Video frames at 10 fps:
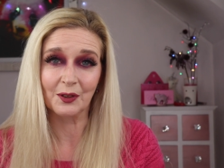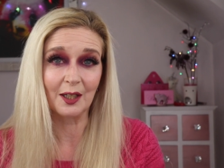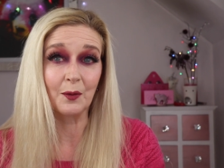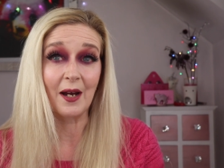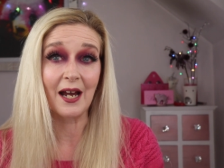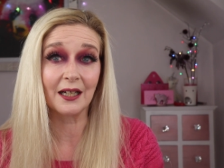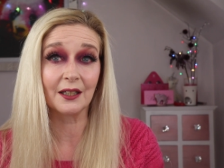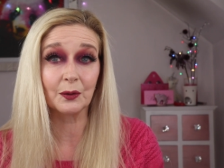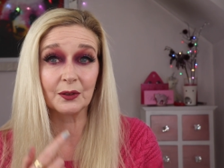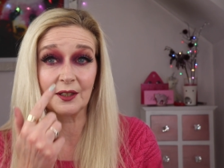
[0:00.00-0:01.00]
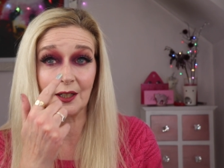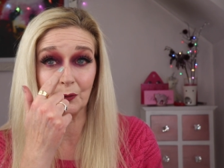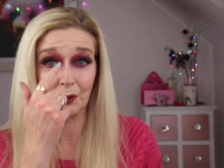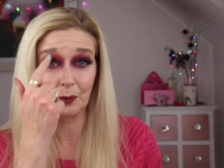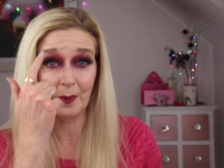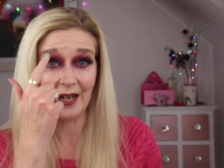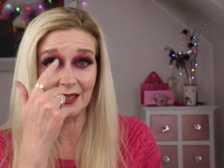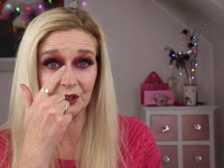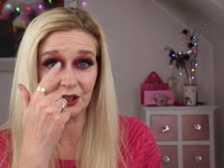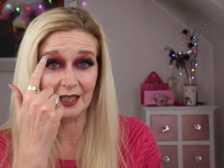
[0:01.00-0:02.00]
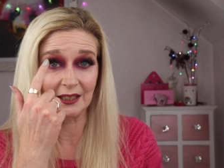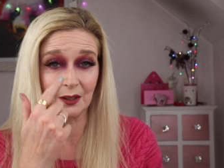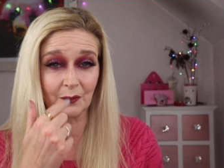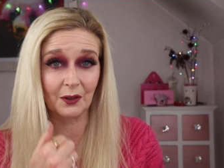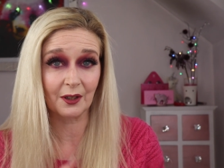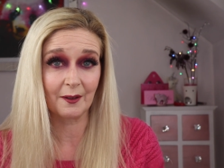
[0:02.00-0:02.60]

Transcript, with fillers: really well and also that Royal Pain shade that I've got